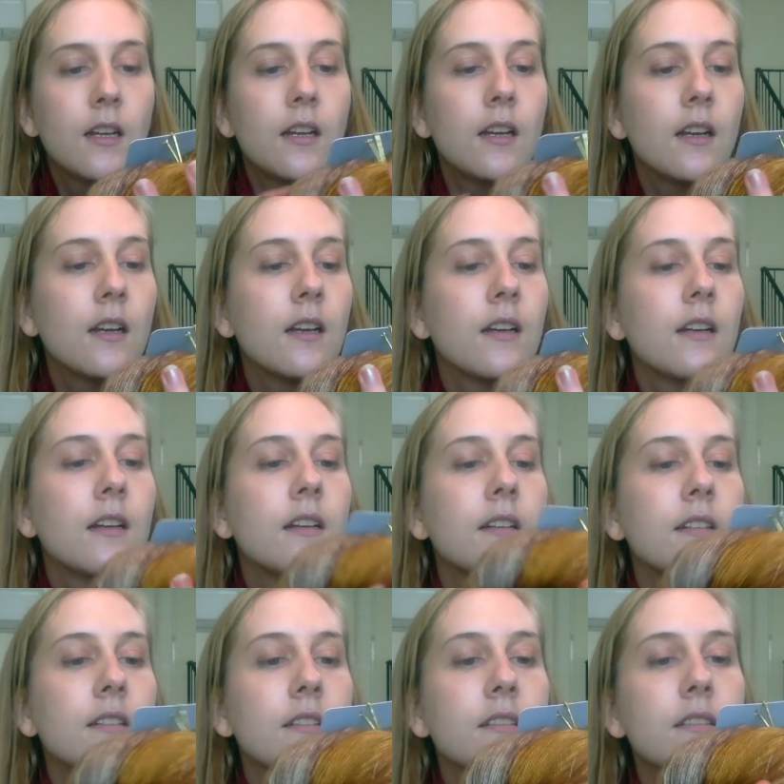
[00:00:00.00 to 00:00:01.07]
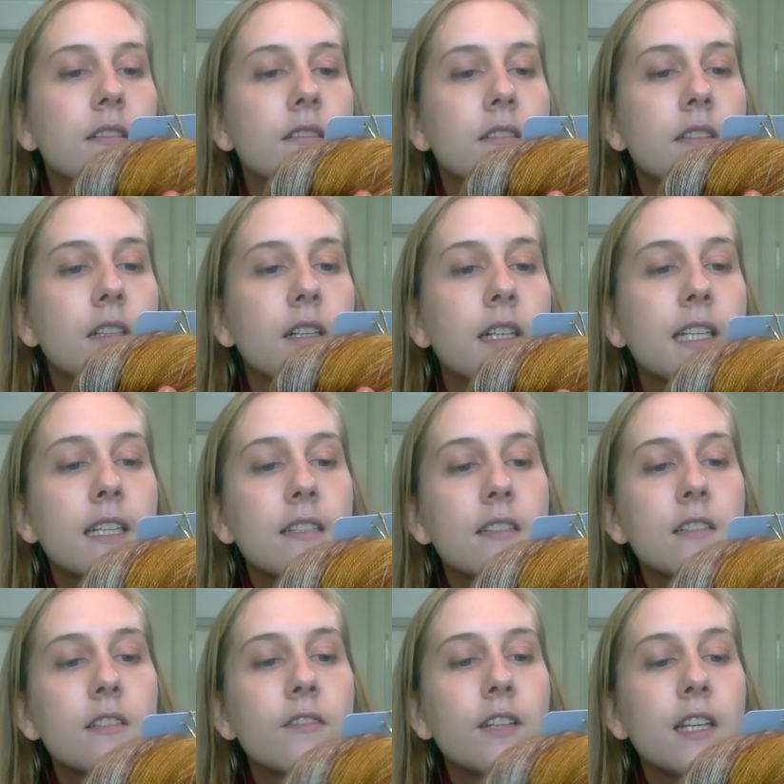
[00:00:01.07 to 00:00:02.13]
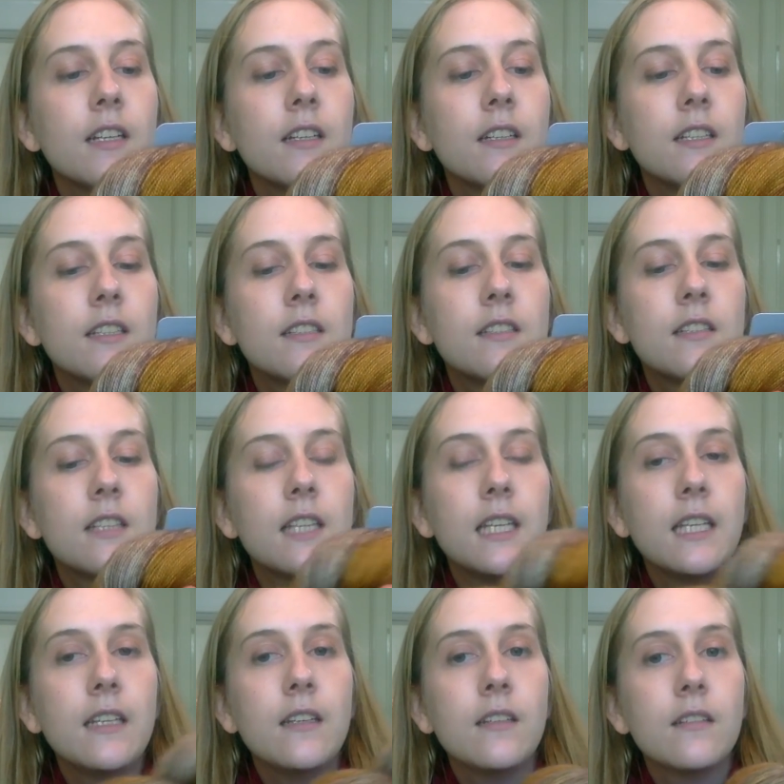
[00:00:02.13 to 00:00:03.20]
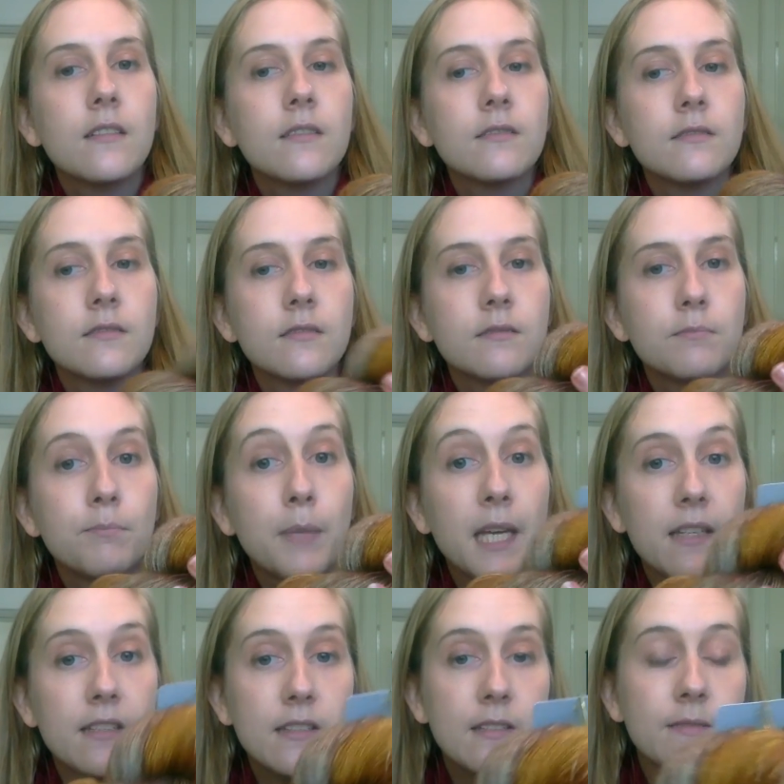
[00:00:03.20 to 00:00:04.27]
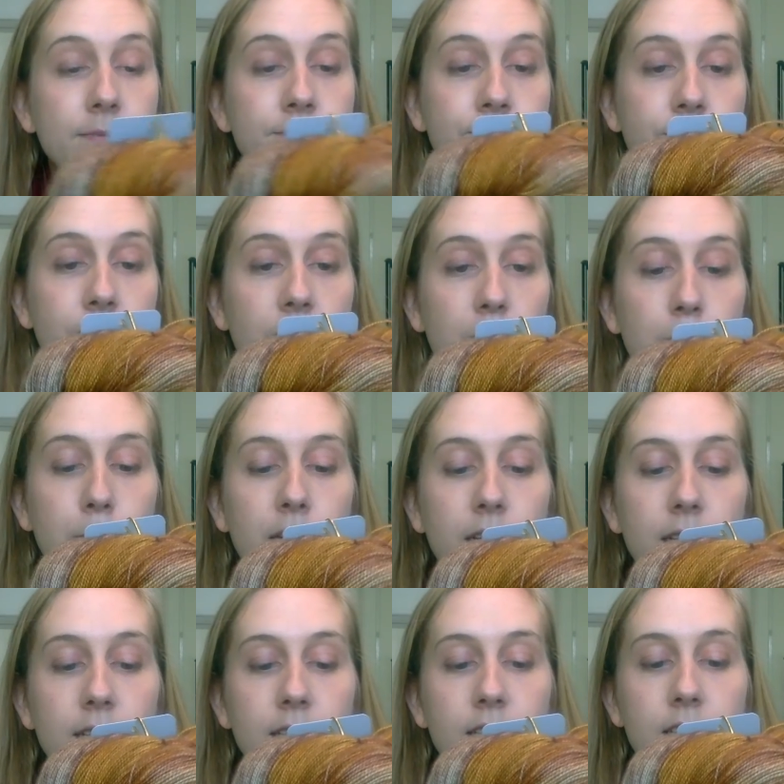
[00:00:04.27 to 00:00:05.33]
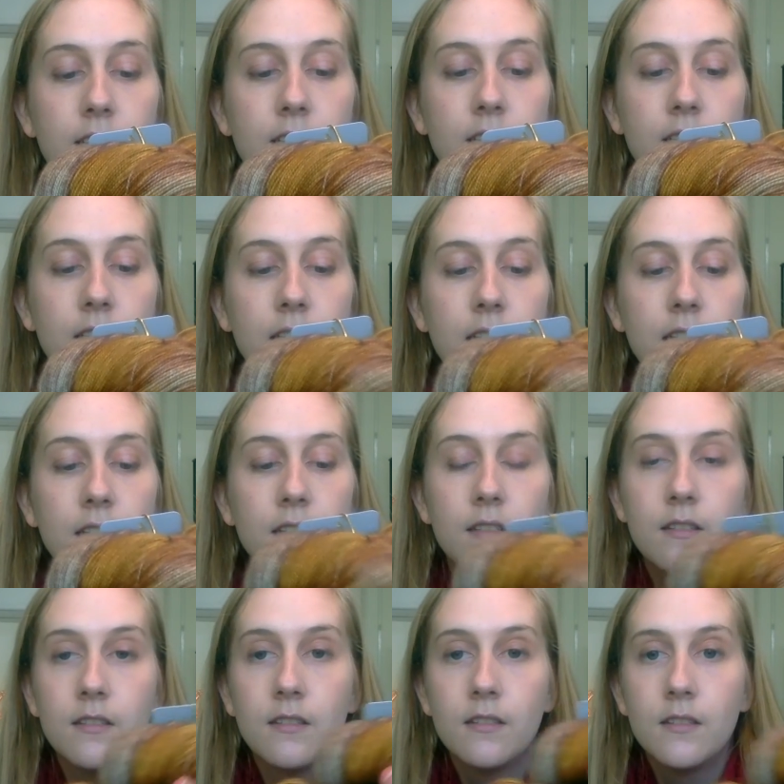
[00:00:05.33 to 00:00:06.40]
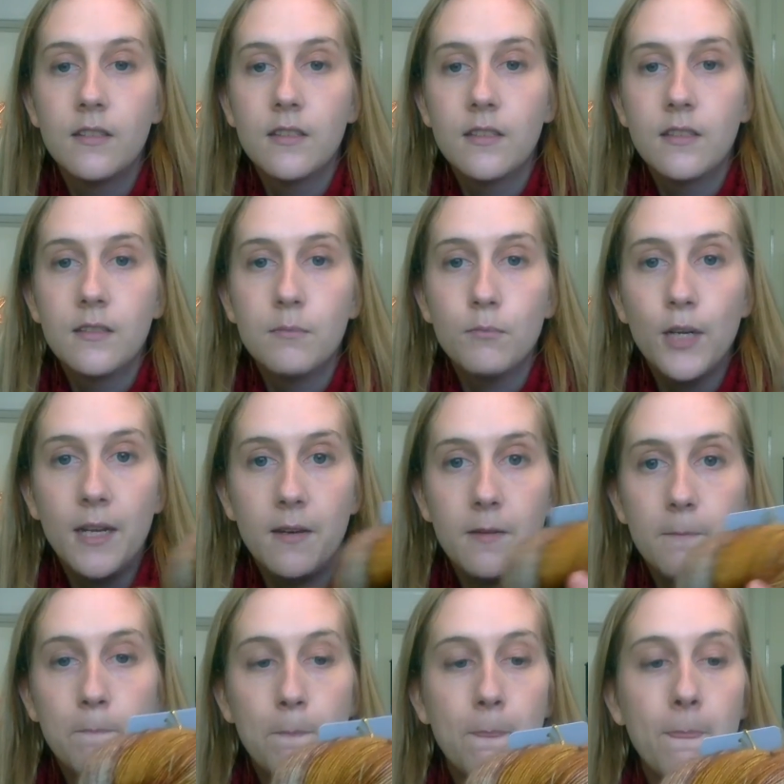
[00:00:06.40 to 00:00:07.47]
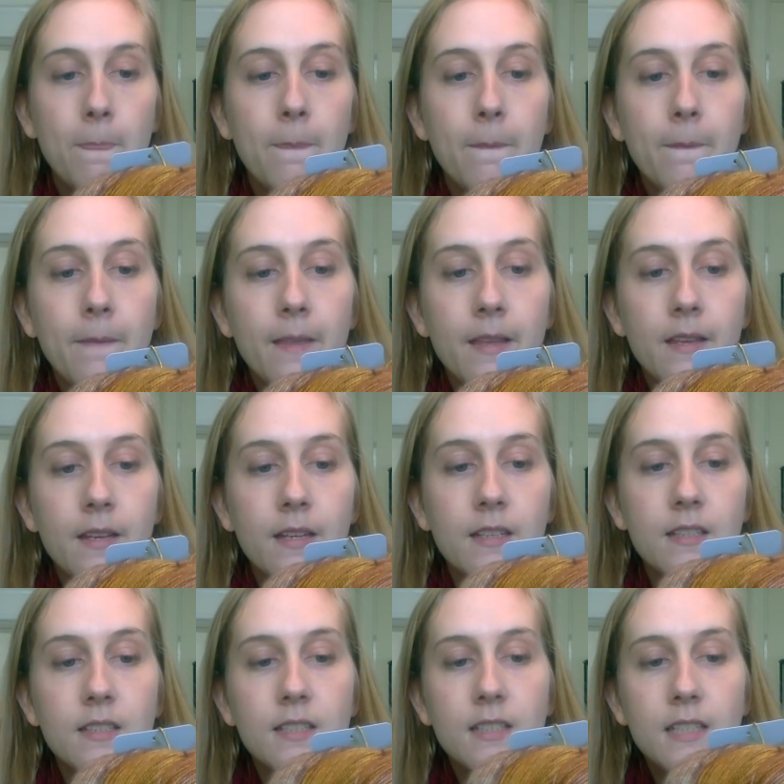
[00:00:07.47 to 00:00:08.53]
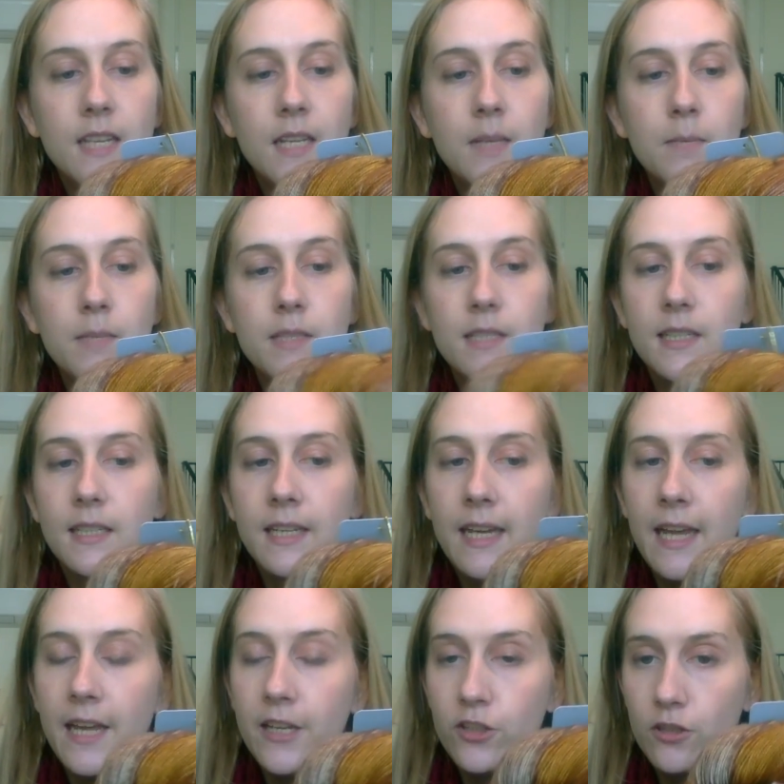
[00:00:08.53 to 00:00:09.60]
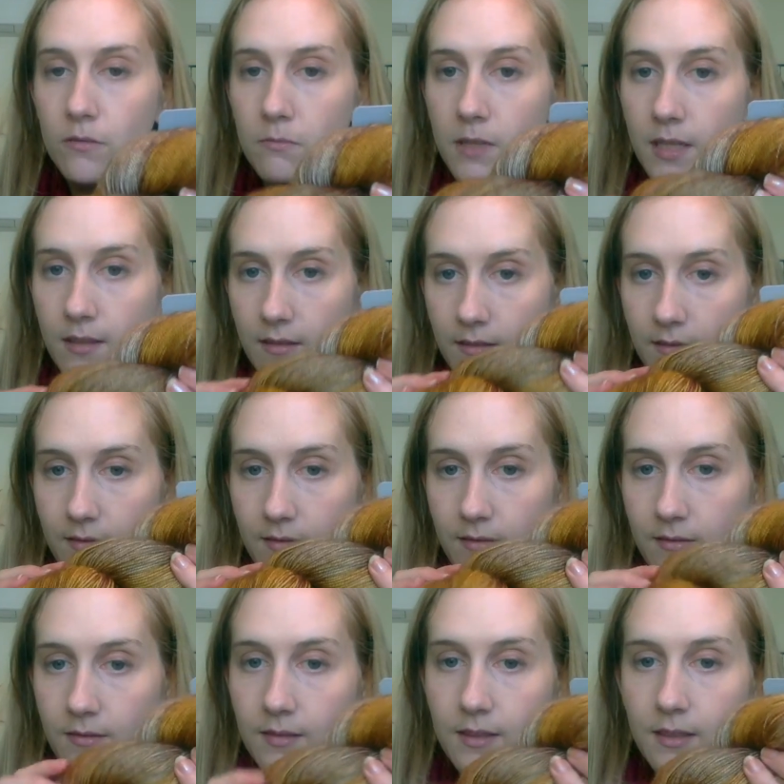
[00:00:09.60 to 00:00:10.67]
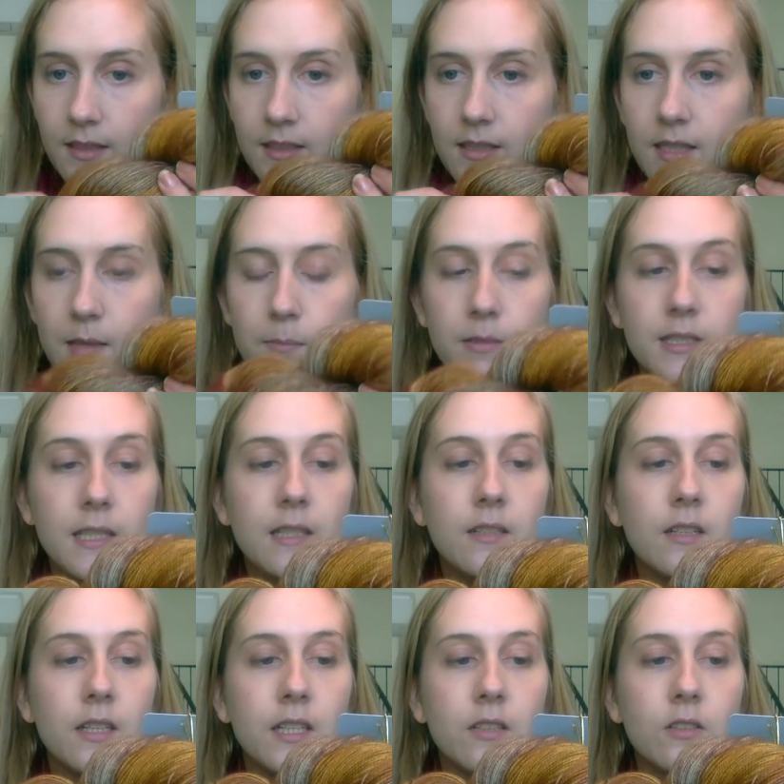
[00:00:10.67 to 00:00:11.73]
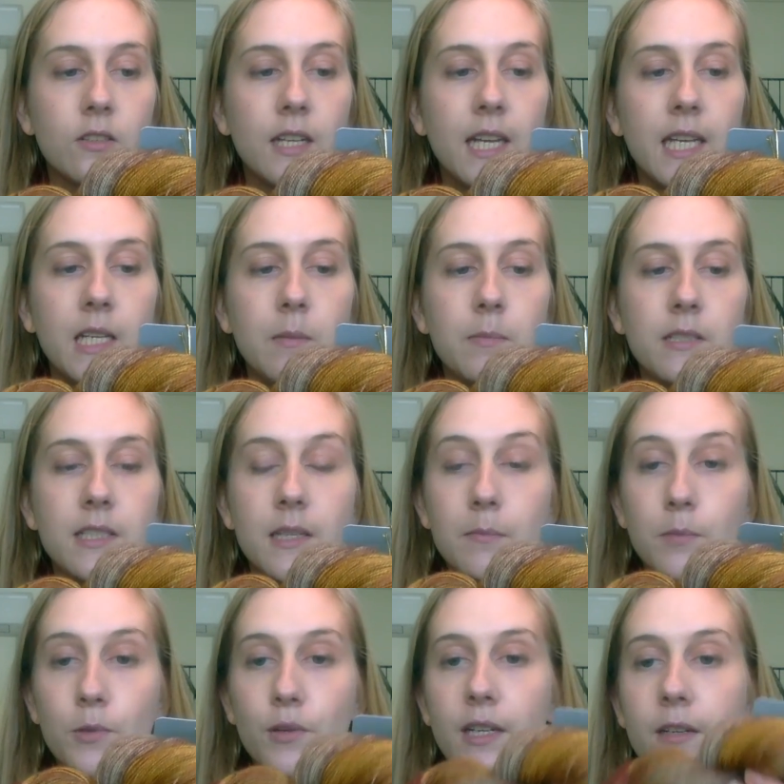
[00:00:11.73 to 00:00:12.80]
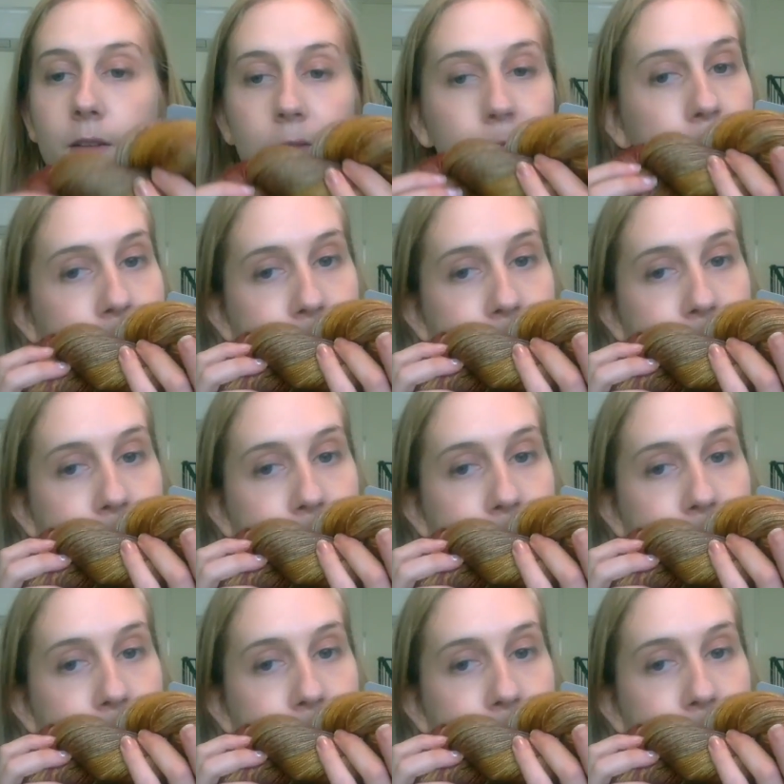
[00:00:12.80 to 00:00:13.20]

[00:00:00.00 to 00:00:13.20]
I guess Savannah is the base and Bar is the brand. And it's 10% cashmere, 10% nylon, 80% merino.